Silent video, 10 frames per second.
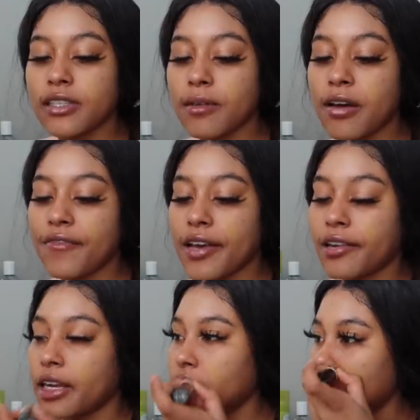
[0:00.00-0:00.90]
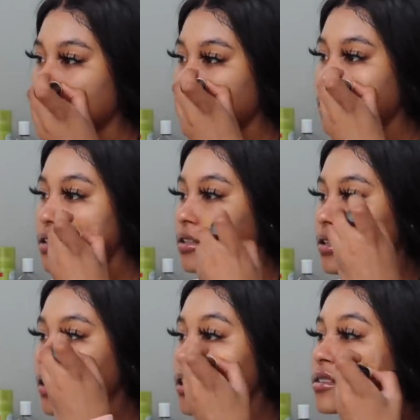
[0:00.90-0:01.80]
take my foundation stick
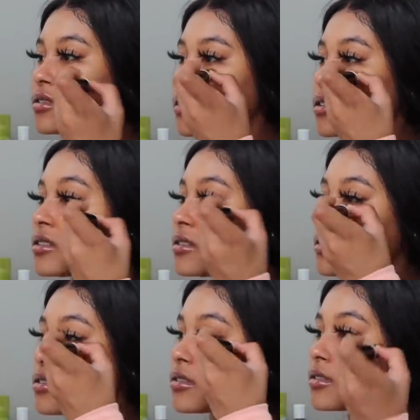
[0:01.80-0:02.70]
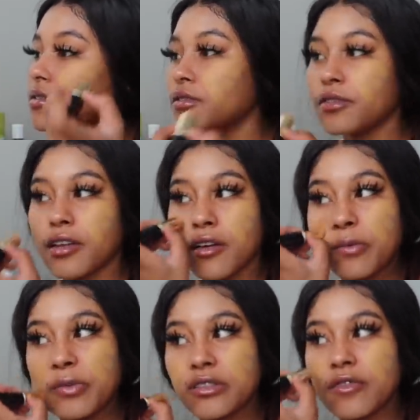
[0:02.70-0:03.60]
and just, you
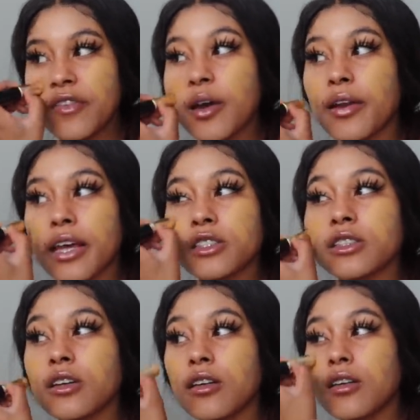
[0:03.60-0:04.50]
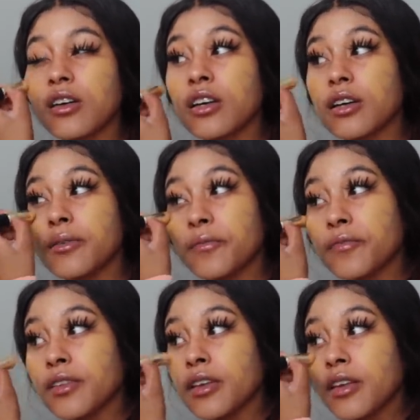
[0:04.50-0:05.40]
know, put some foundation on.
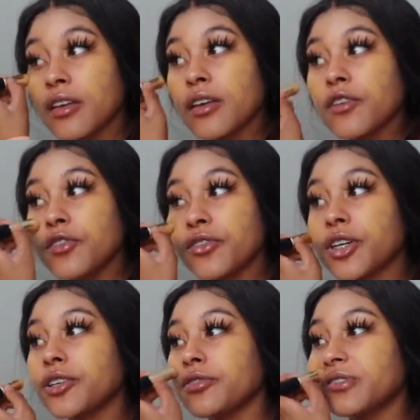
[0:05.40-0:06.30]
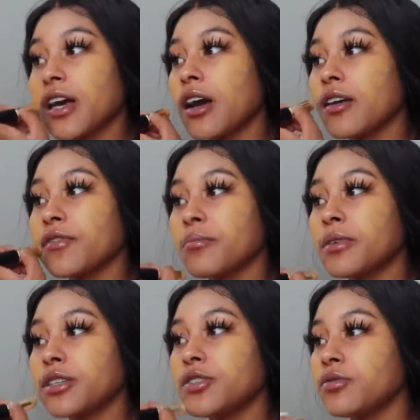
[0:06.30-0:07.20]
You can use however
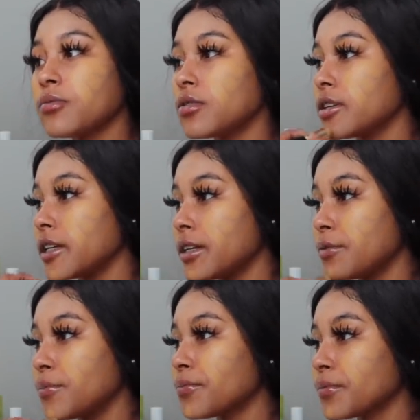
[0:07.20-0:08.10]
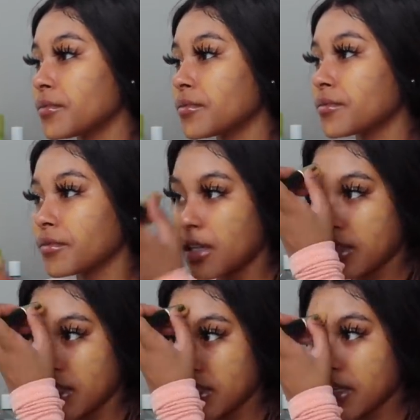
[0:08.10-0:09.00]
much you want.
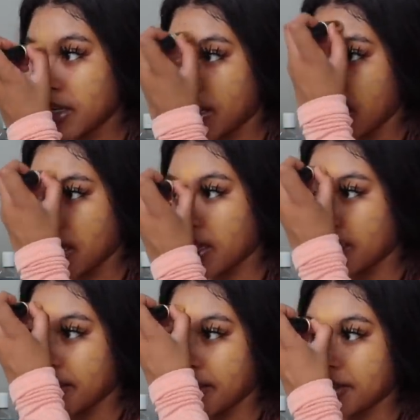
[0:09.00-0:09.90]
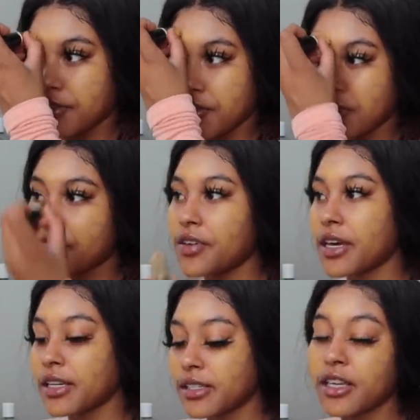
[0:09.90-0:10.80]
At the end of the day, it's your
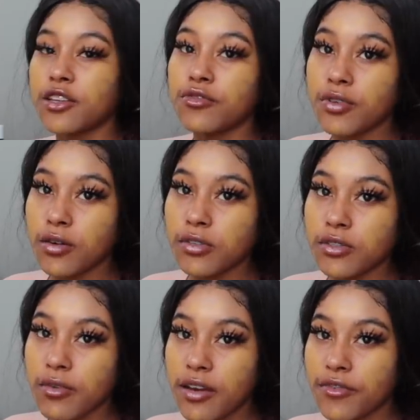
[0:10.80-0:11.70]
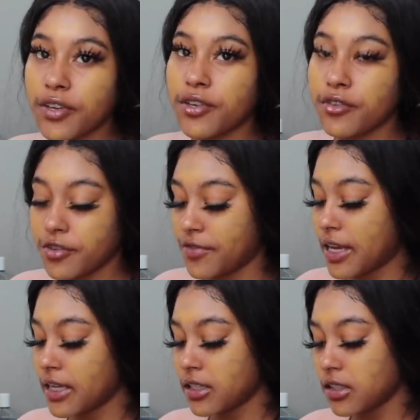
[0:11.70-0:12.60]
face and you know what's right for your
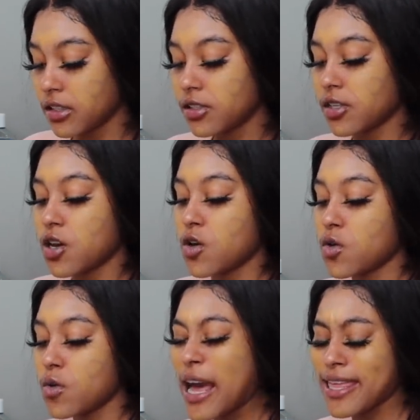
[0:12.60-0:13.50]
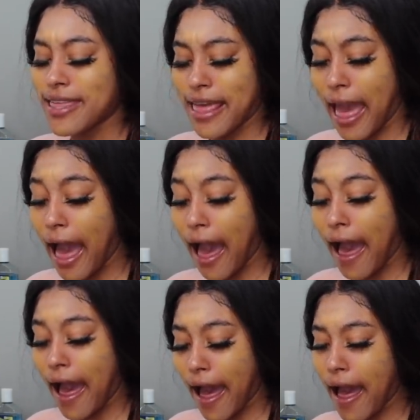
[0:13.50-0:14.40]
face. So,
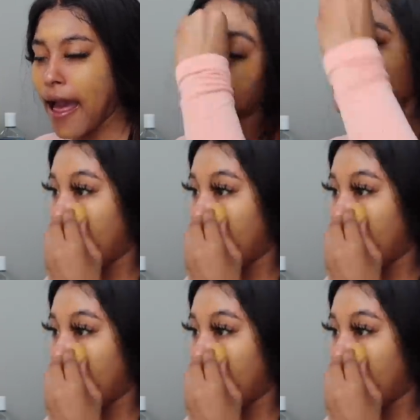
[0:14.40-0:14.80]
yeah.